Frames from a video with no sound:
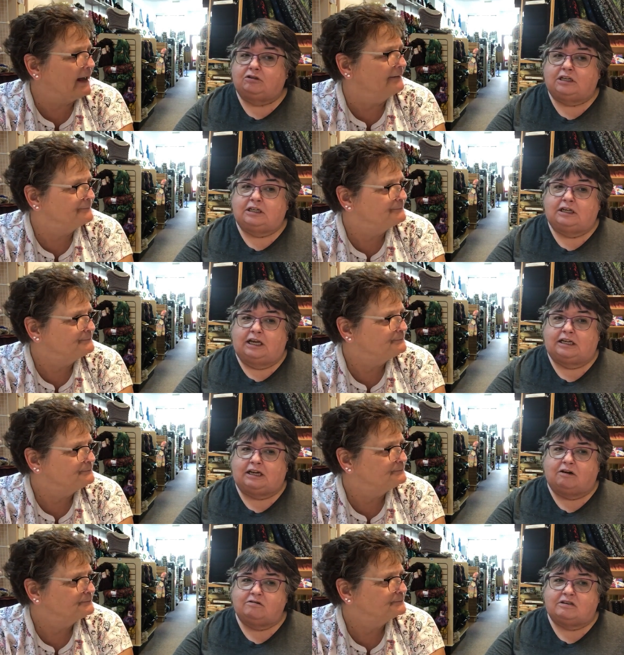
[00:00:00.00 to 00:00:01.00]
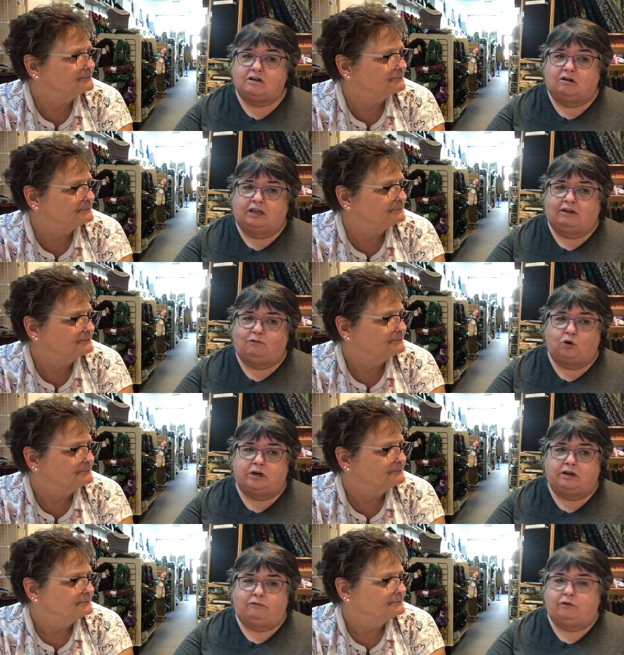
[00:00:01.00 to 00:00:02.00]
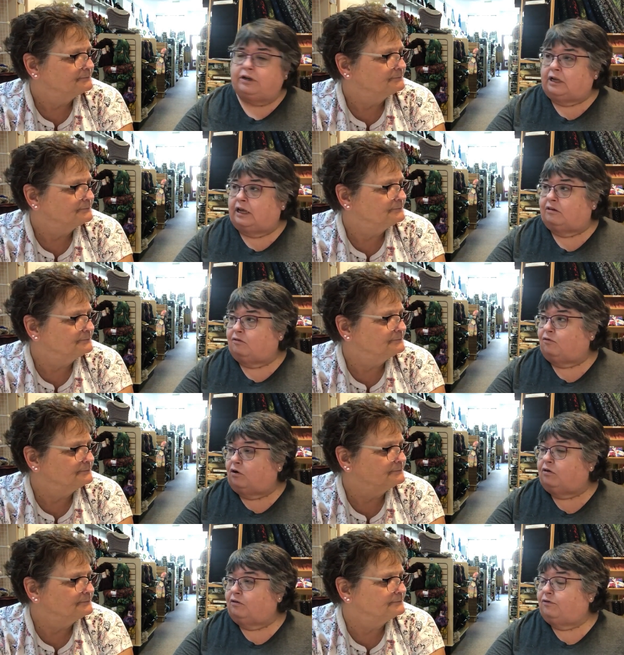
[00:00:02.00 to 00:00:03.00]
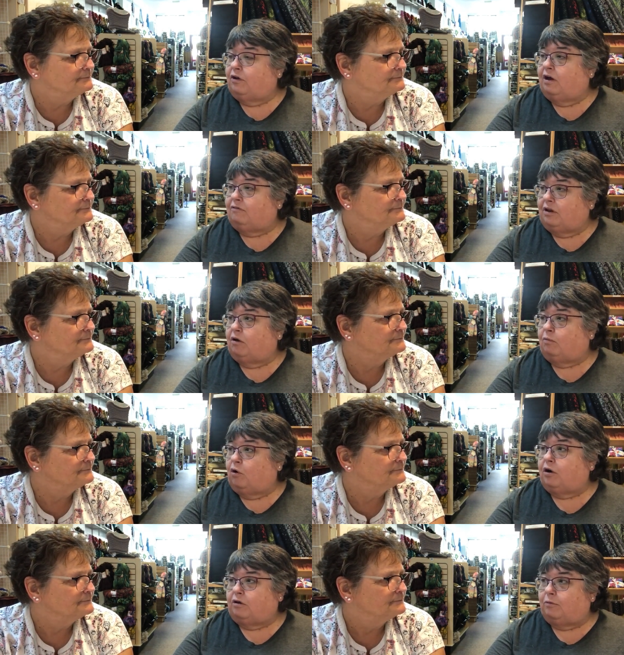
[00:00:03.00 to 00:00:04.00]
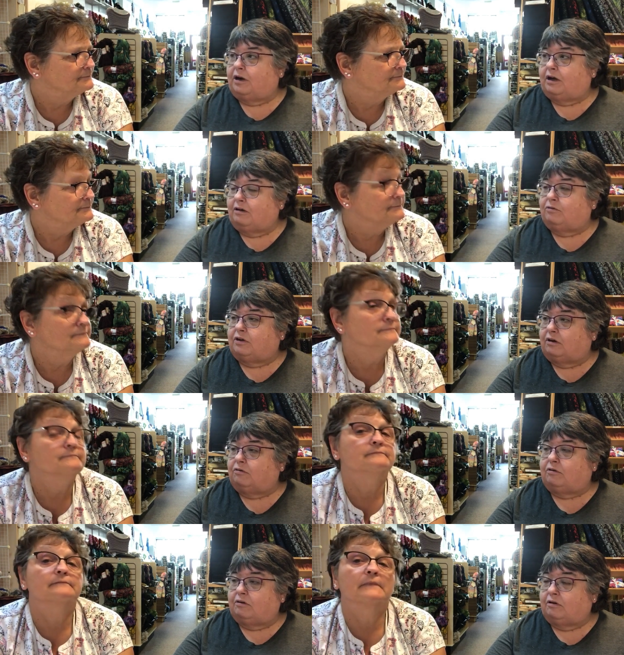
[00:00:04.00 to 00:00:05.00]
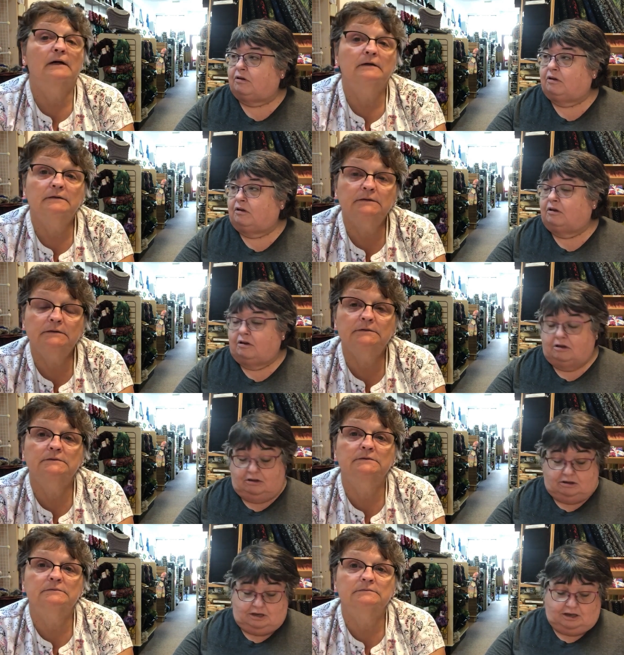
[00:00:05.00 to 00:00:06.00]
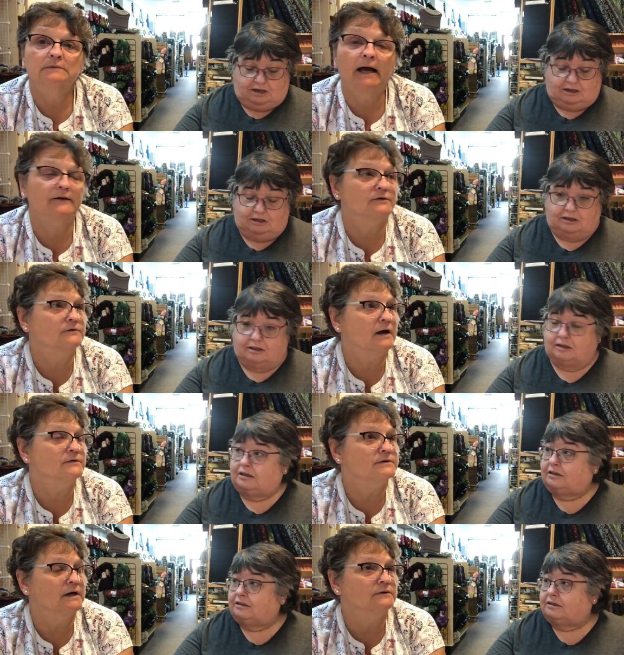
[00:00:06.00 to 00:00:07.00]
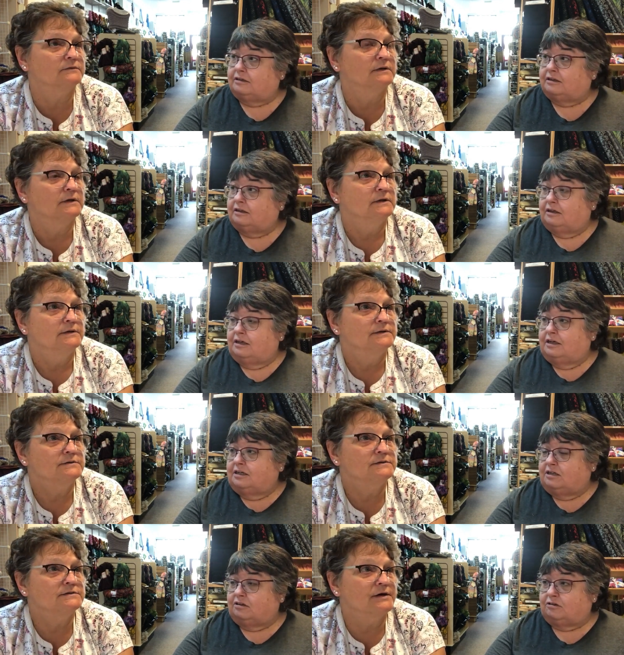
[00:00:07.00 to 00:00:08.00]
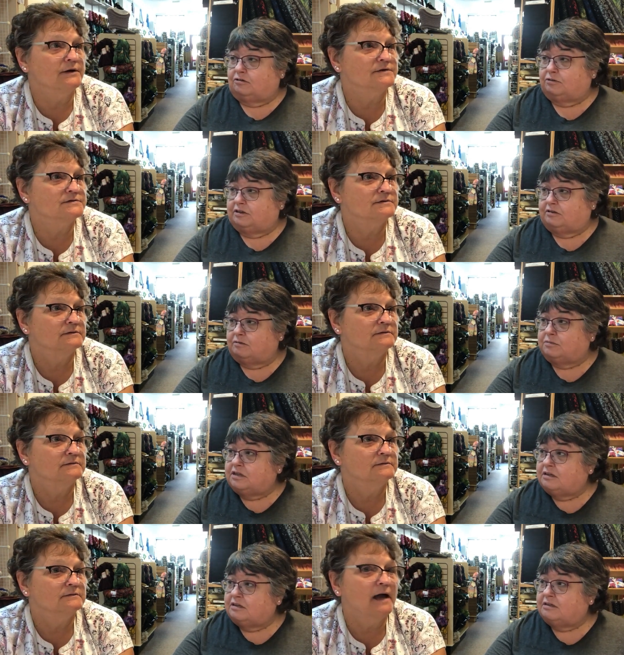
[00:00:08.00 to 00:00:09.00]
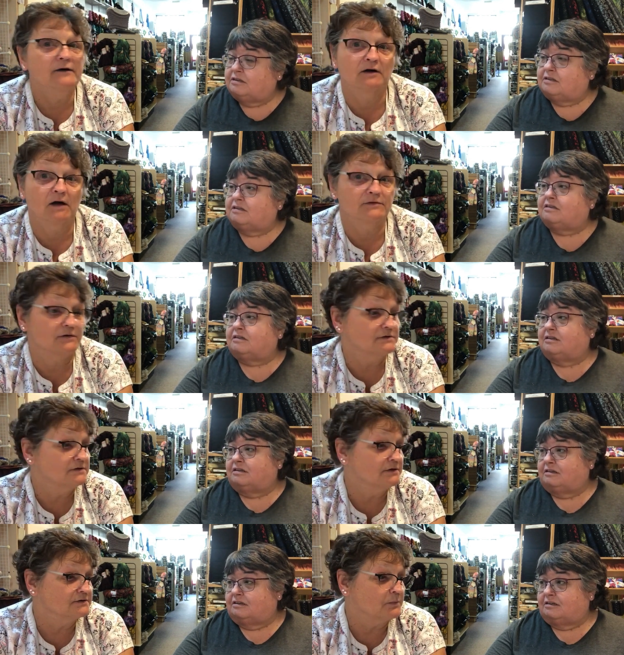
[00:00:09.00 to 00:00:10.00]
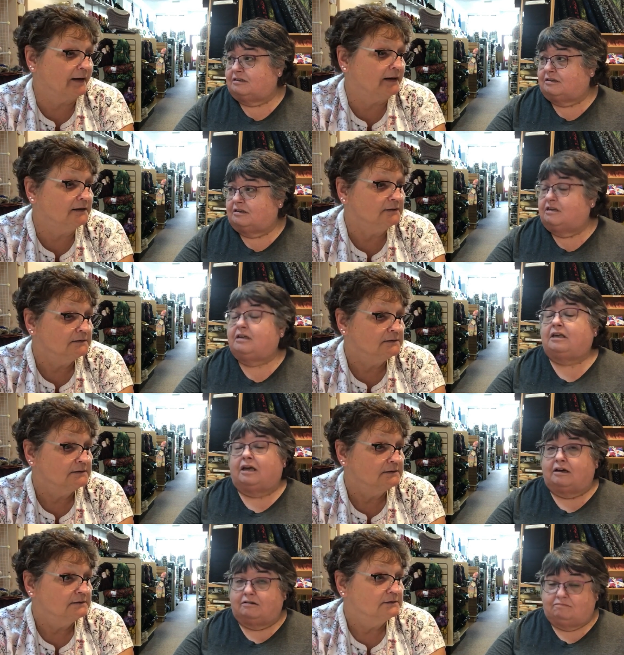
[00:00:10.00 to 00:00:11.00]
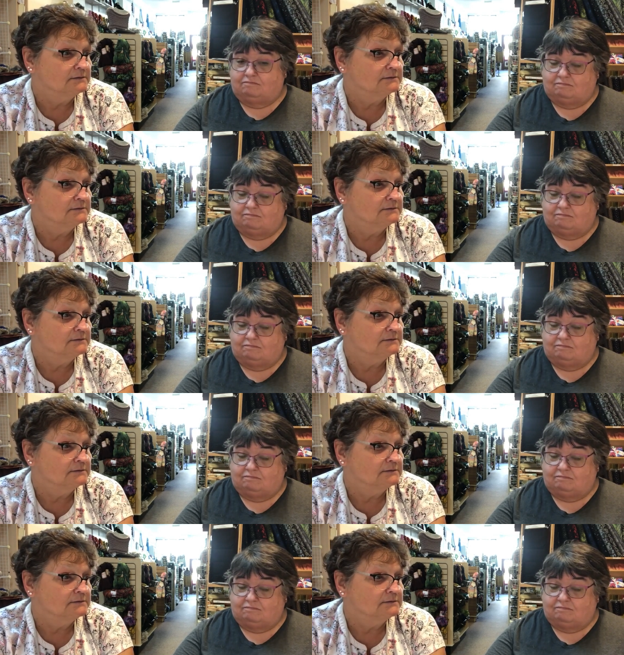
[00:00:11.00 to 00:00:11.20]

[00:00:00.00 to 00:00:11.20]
Speaker 1: to do that. You can, it counts down like 4 different dates for you if you have, you know, more you want to count down. Oh.
Speaker 2: Yeah. I could count down to Derek's Christmas. I could count down to Derek's wedding.
Speaker 1: Yeah.